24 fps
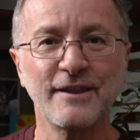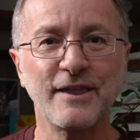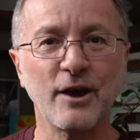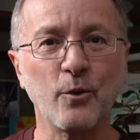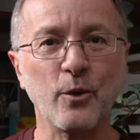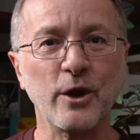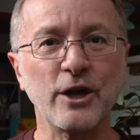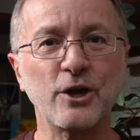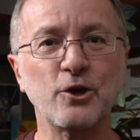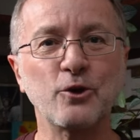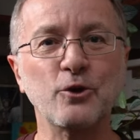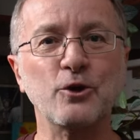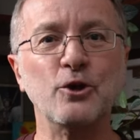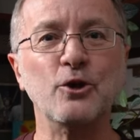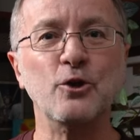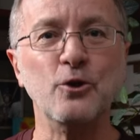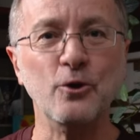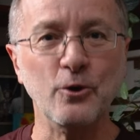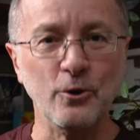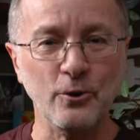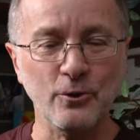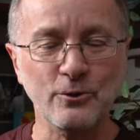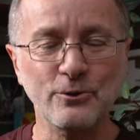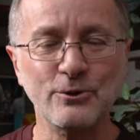that we could
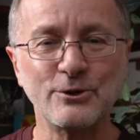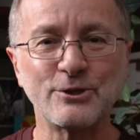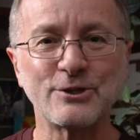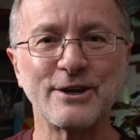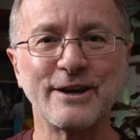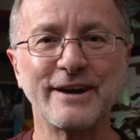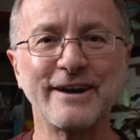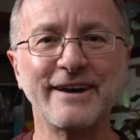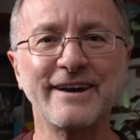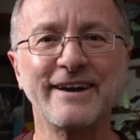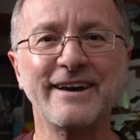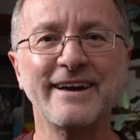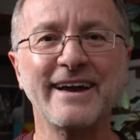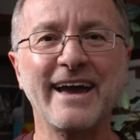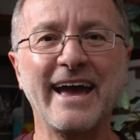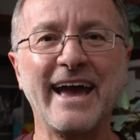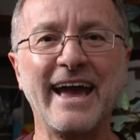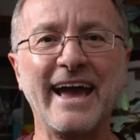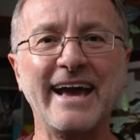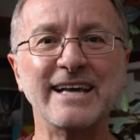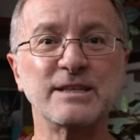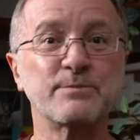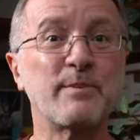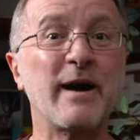use
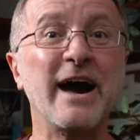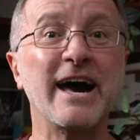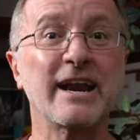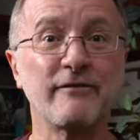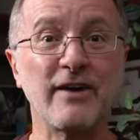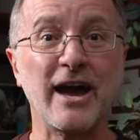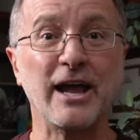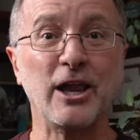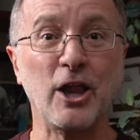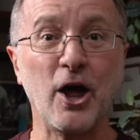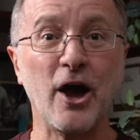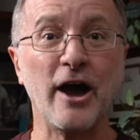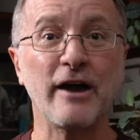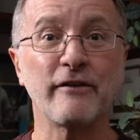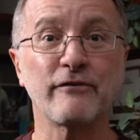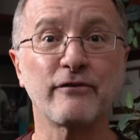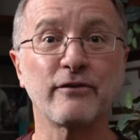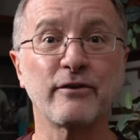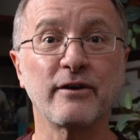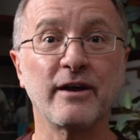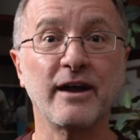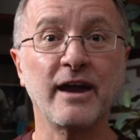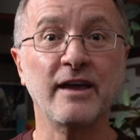as part of our life.